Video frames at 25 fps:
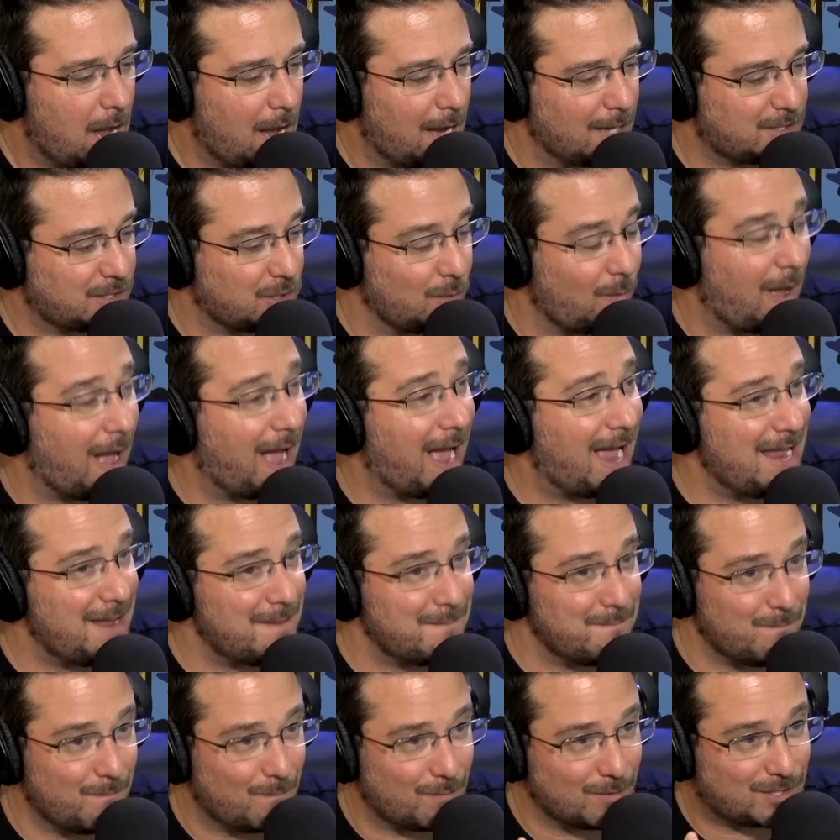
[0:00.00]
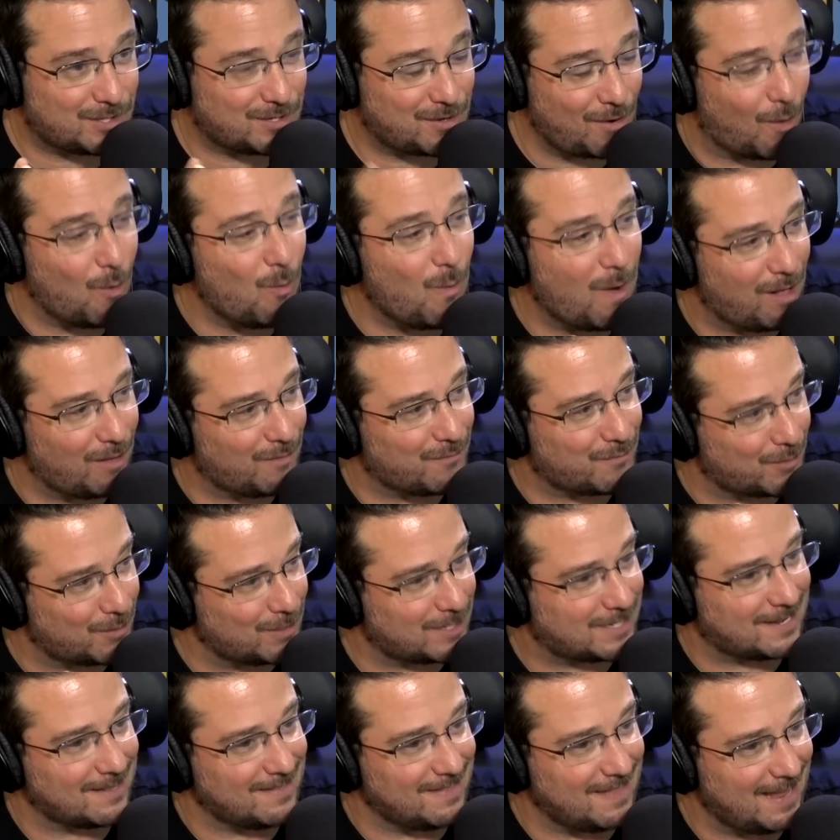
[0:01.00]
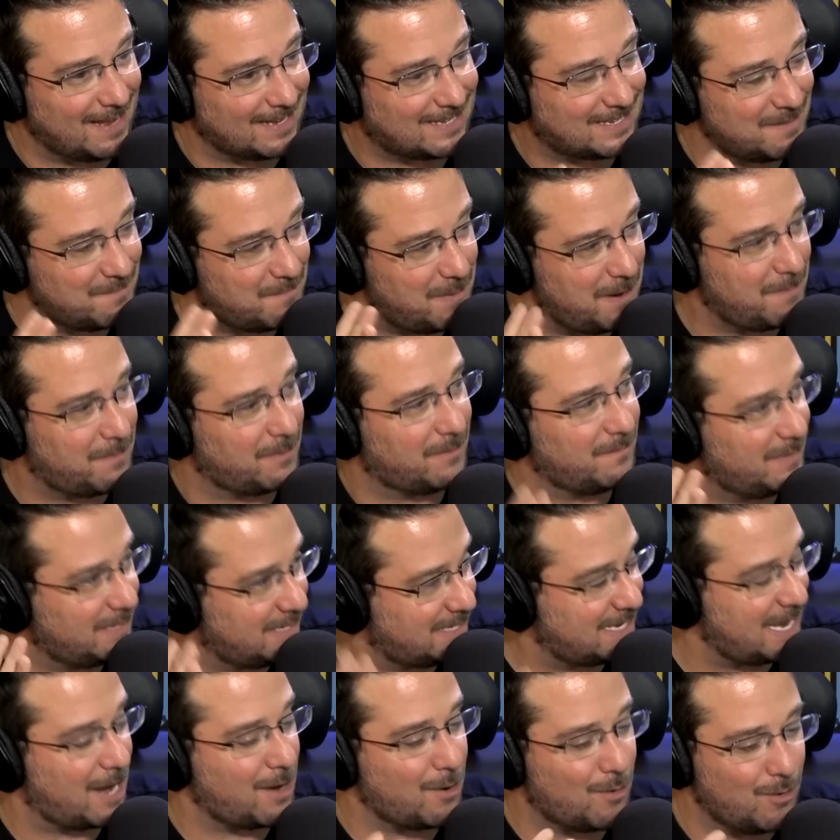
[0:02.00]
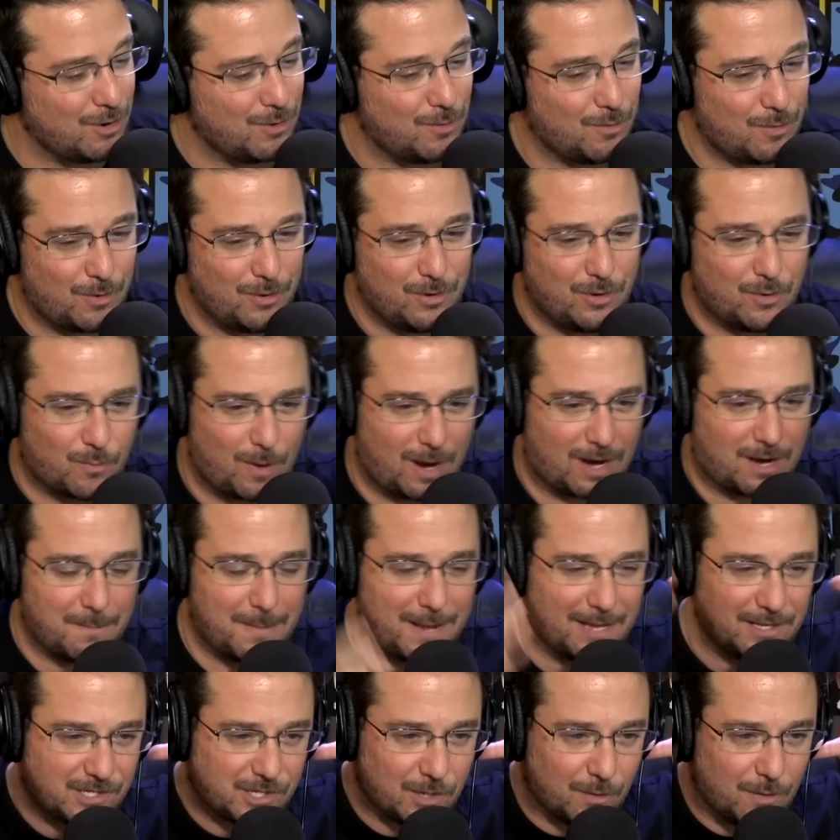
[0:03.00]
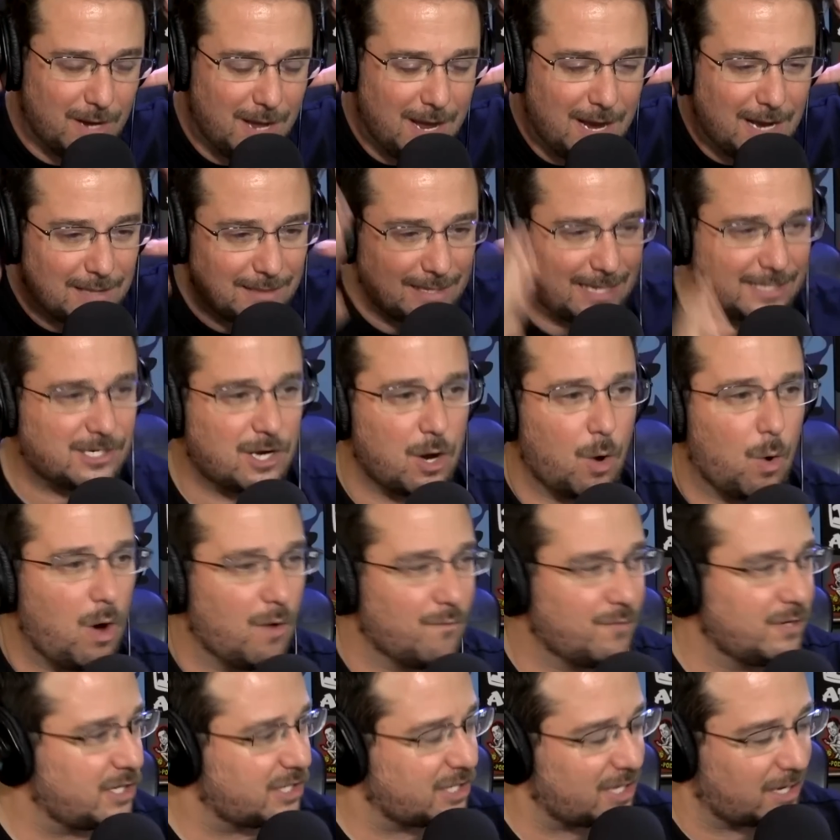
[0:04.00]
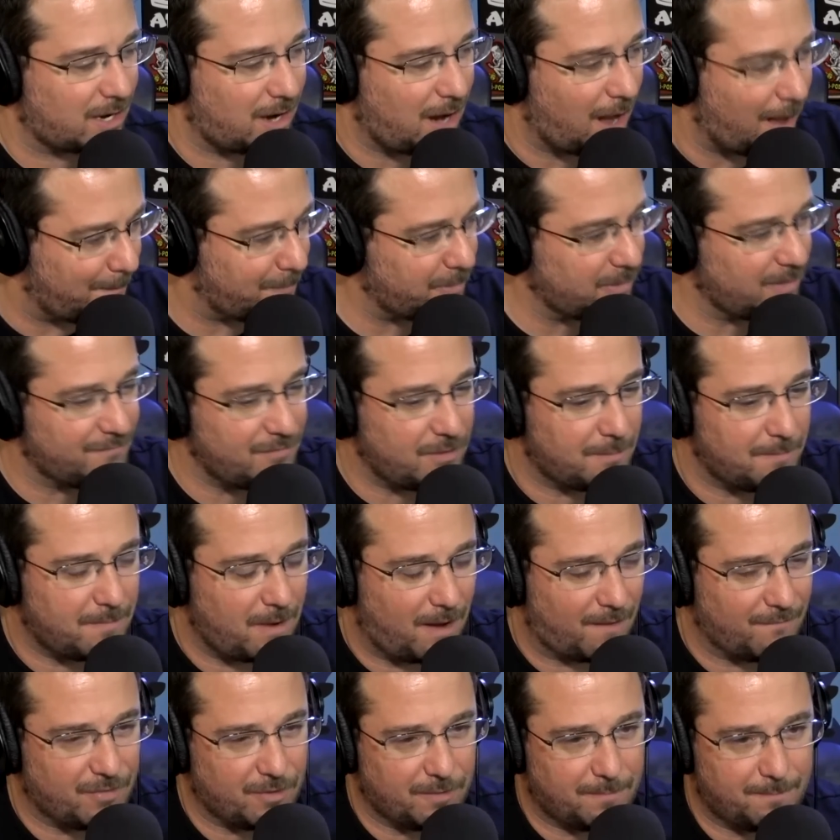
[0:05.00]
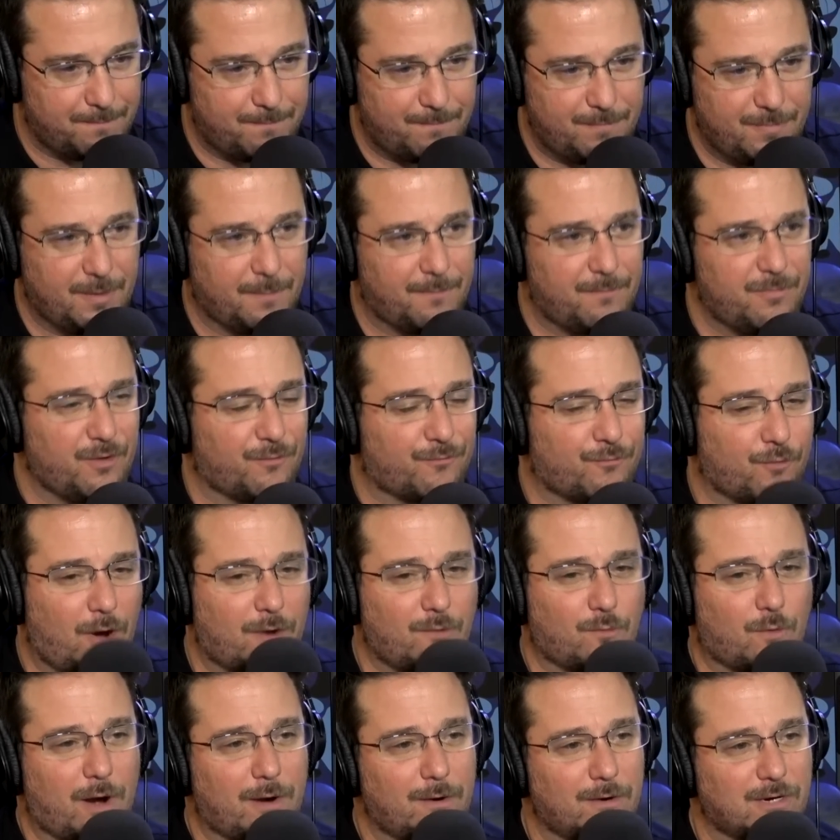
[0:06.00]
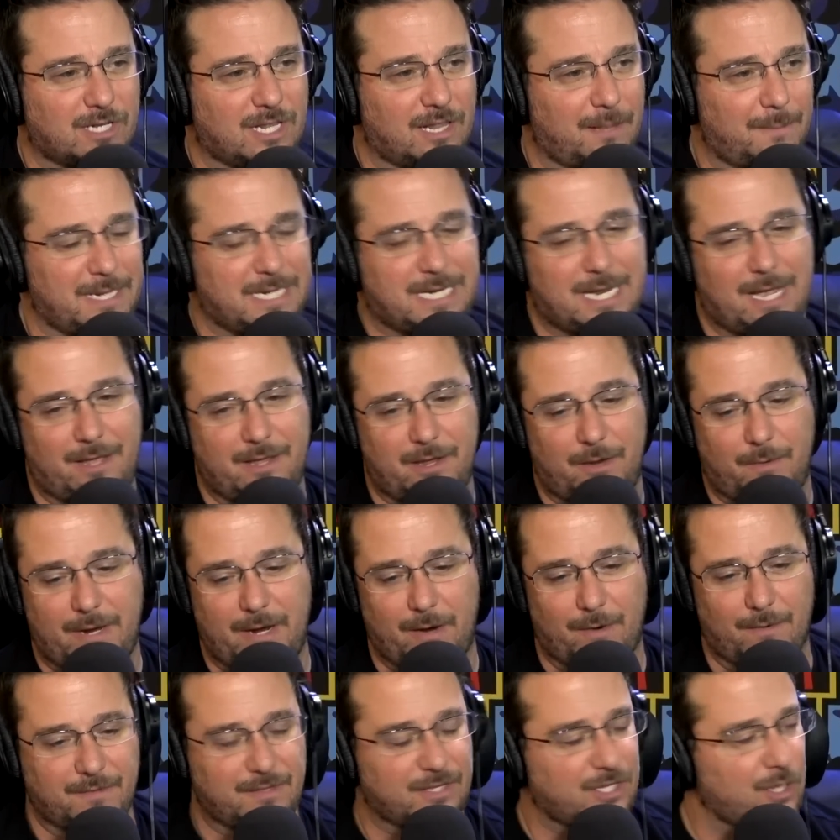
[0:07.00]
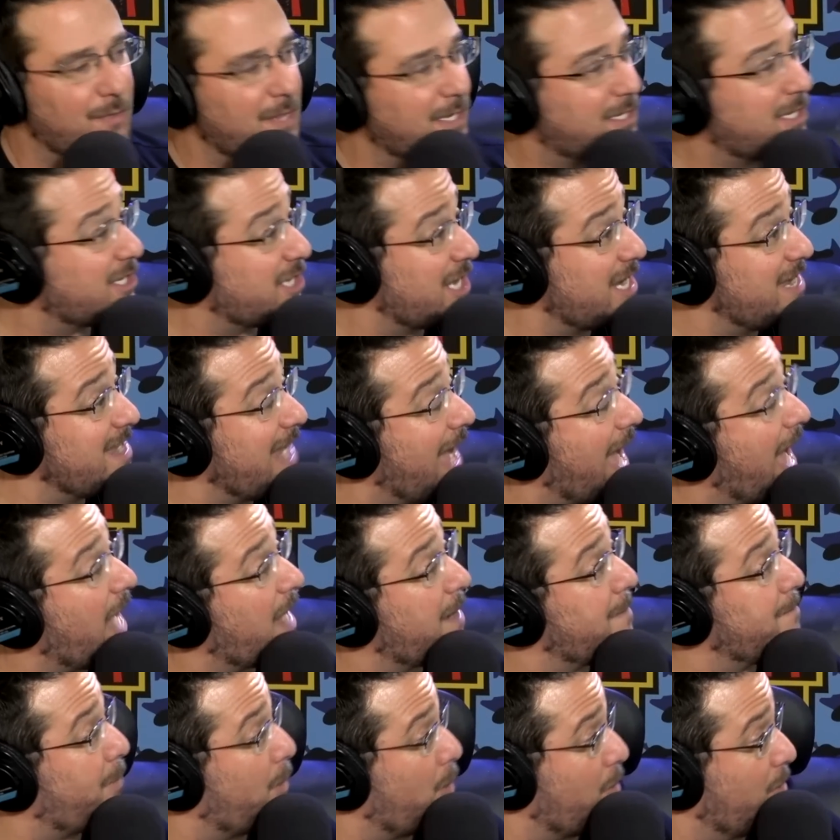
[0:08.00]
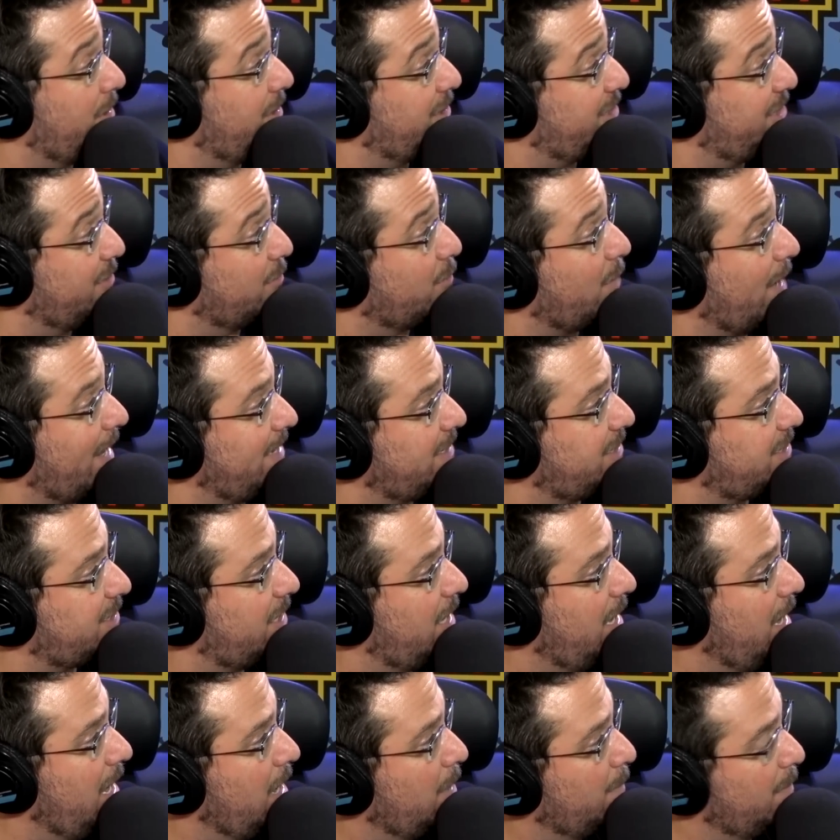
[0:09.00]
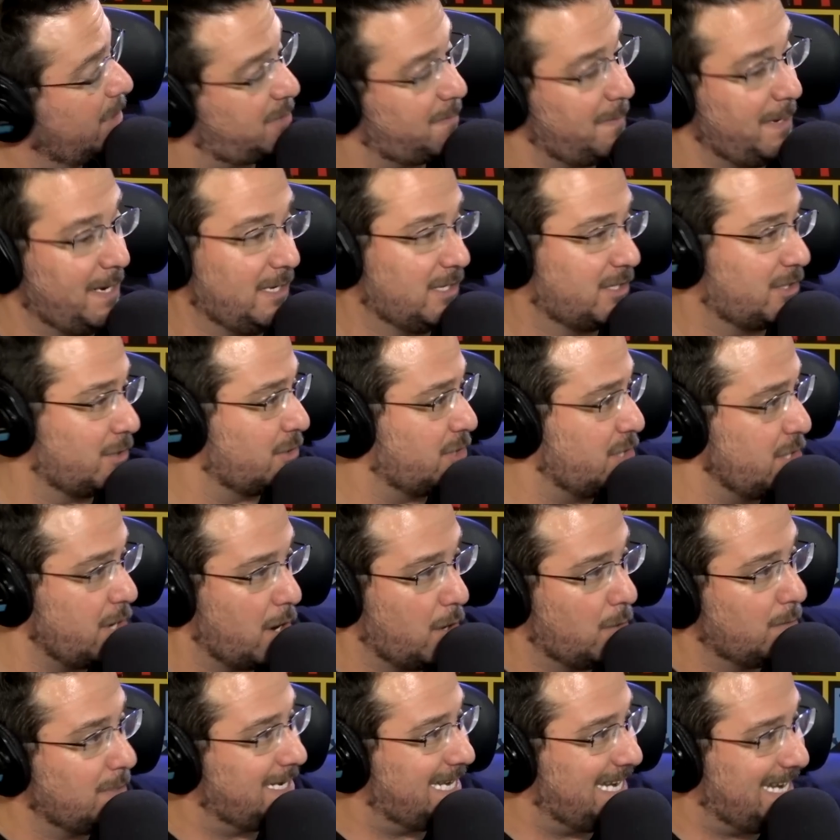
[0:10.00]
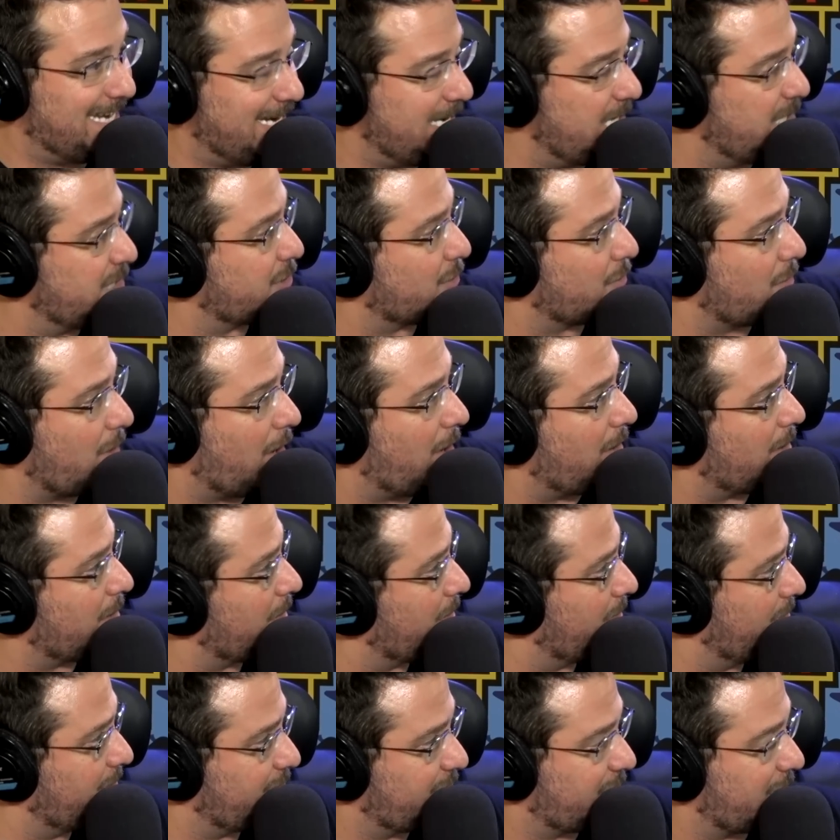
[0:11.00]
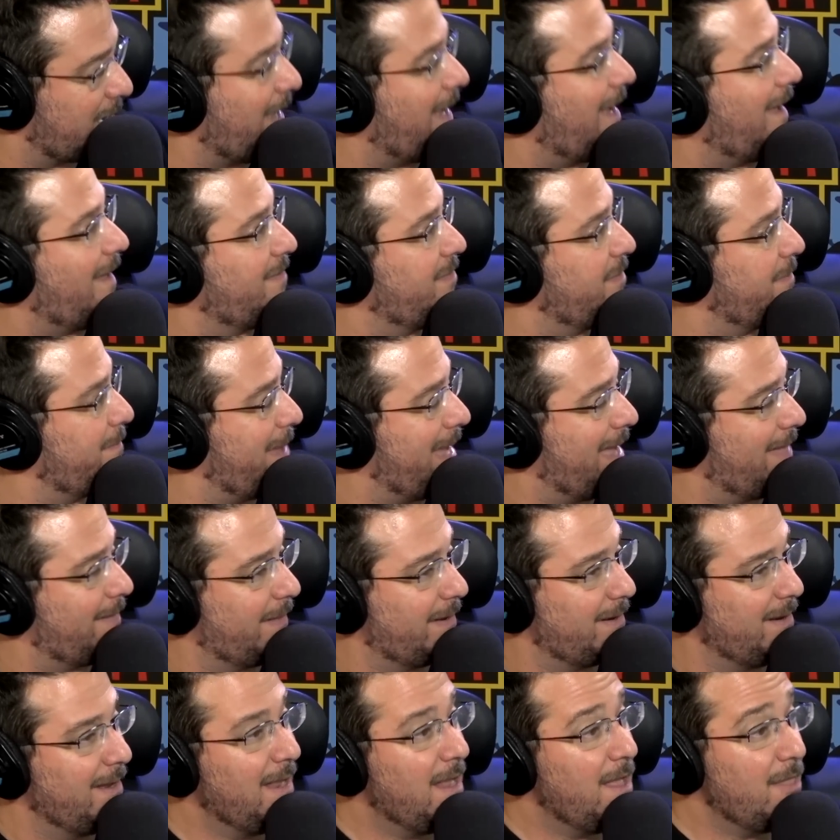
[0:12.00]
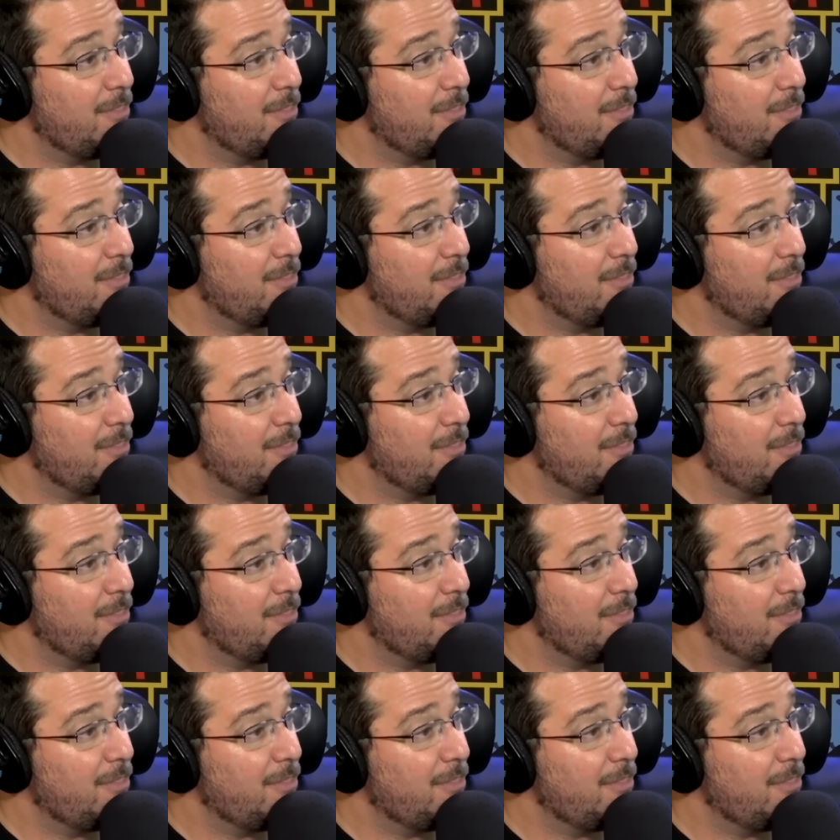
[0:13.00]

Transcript: So I am so well versed in this, and people have been saying, who do you recommend? So let's go over just a couple of the front runners, and let me tell you here. So this is a nonpartisan race, which means there's no D's or R's on the ballot.